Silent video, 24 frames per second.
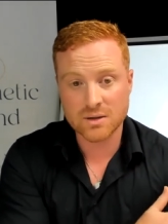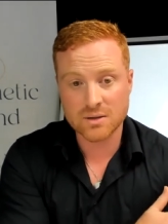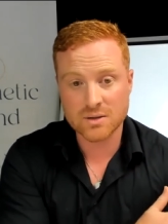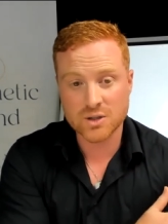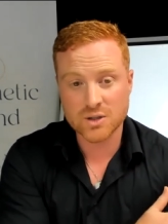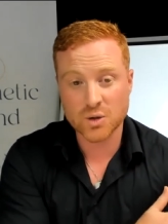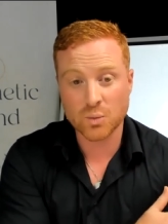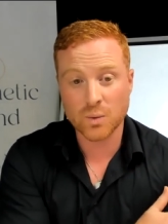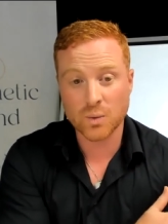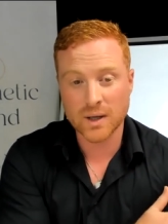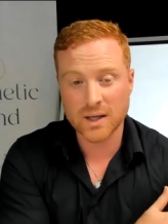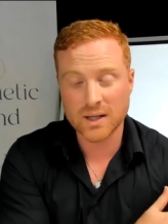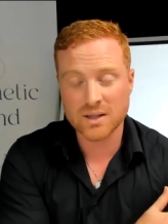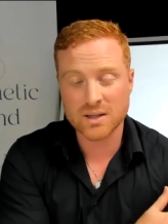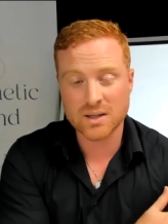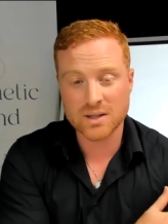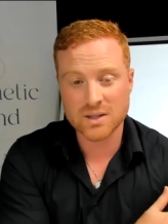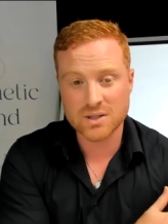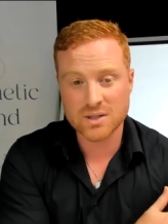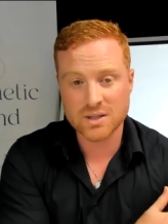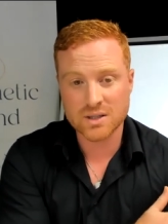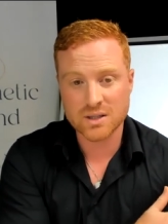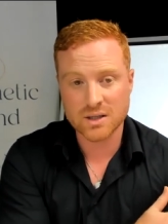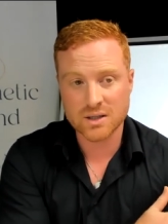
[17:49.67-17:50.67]
to
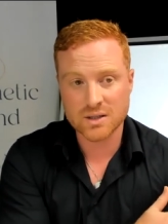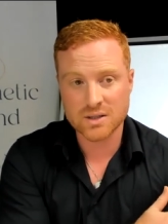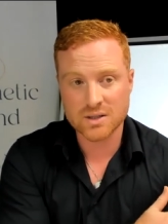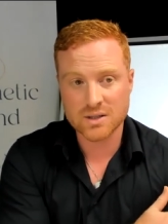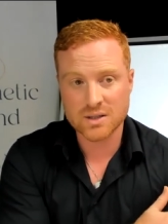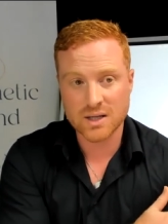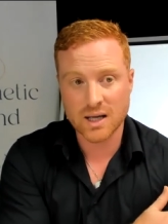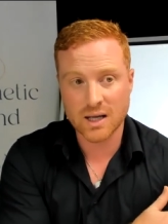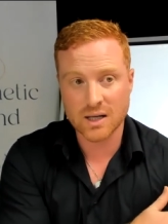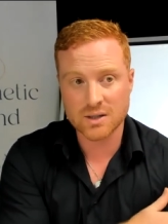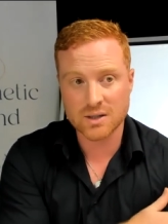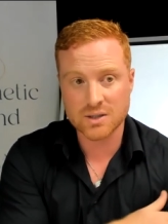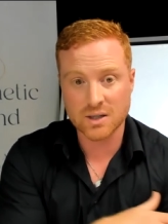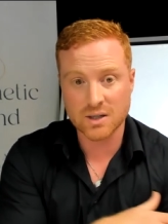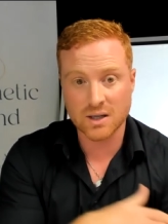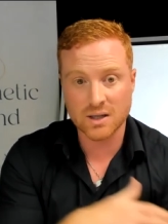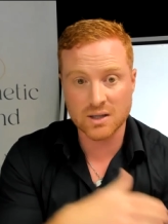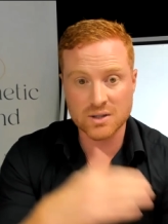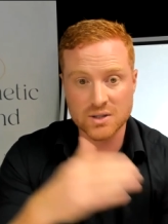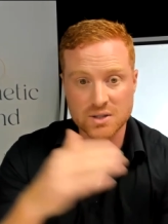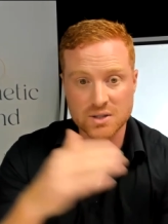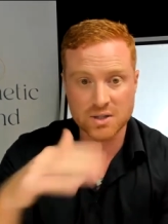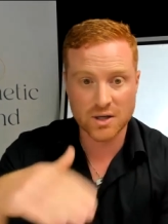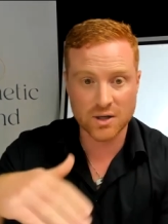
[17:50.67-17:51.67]
witness this and to
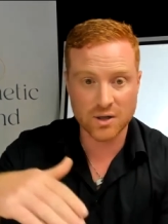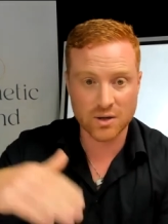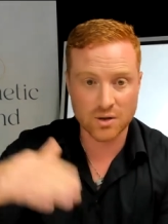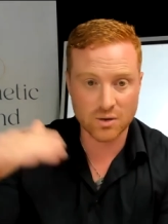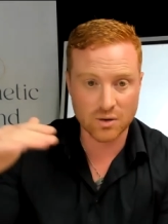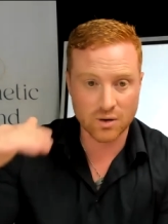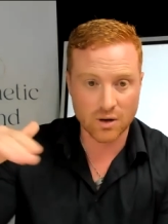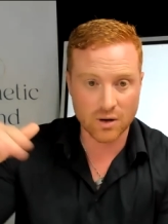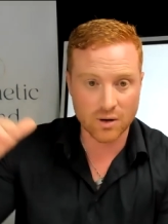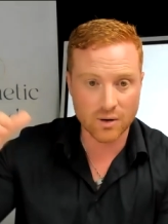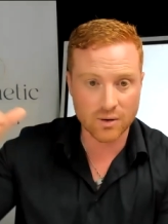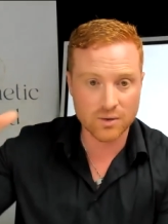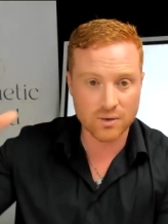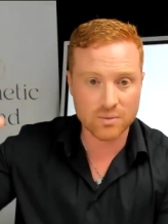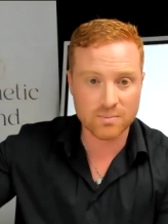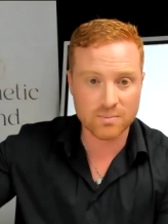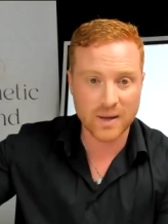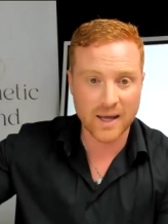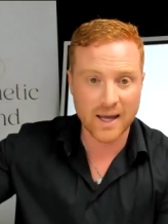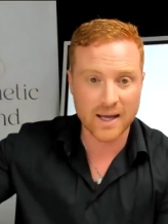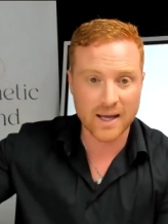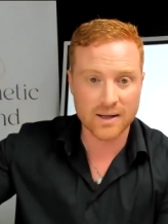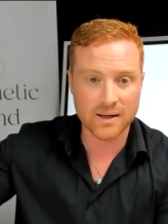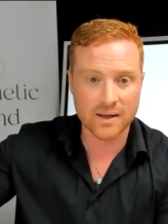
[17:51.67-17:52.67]
consider your own
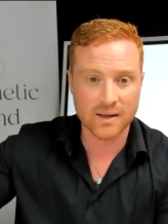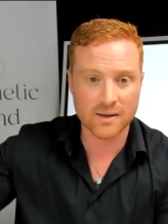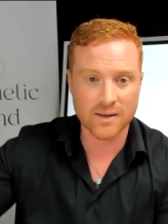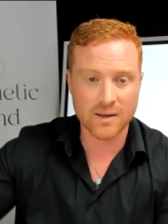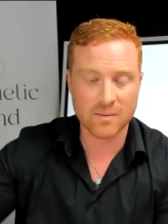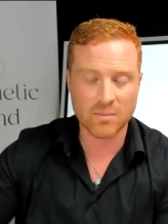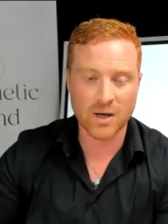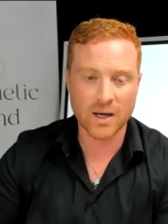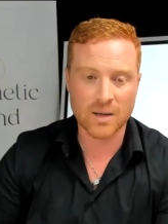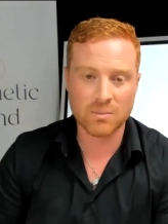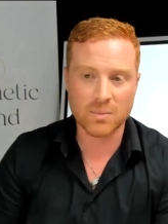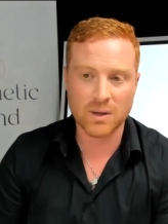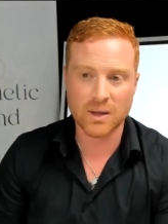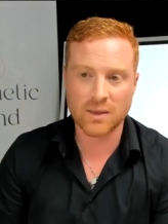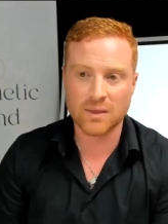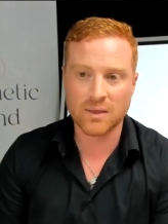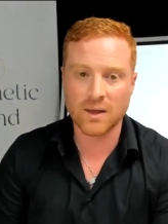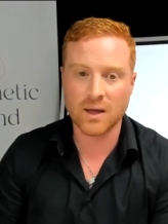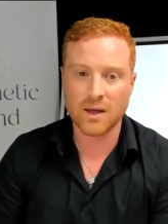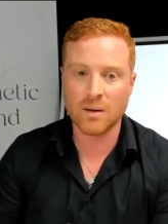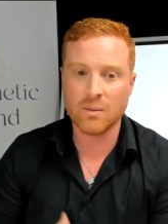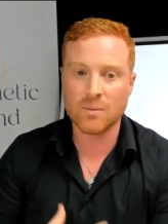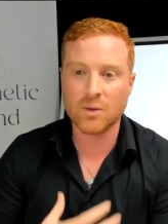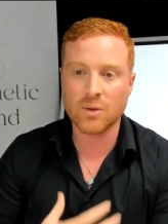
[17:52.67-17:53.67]
patterning that might be
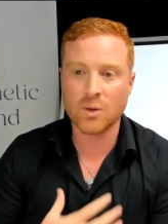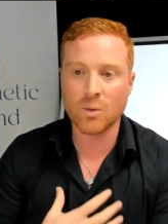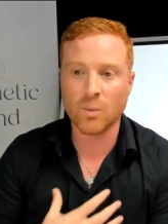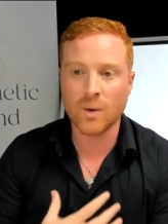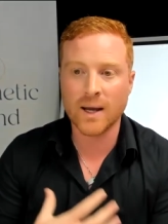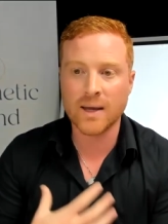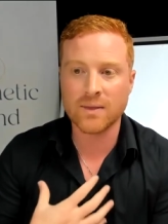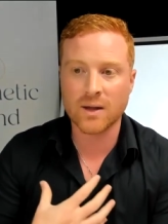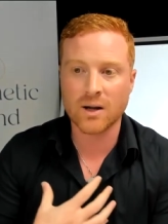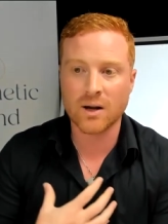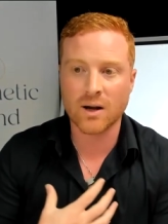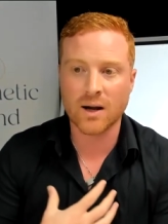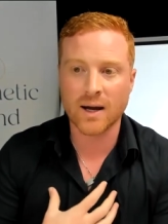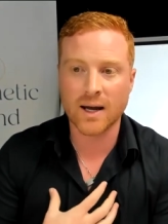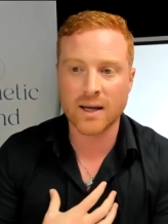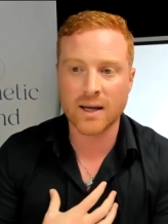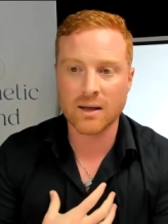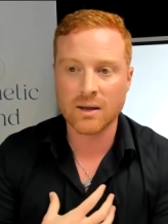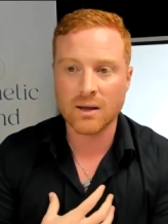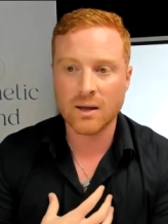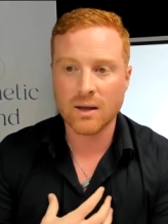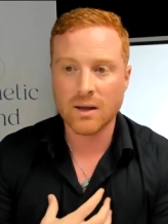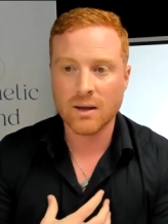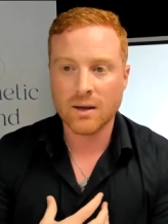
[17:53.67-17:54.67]
there. The way that
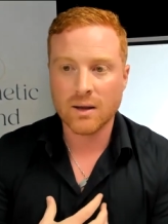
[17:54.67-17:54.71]
I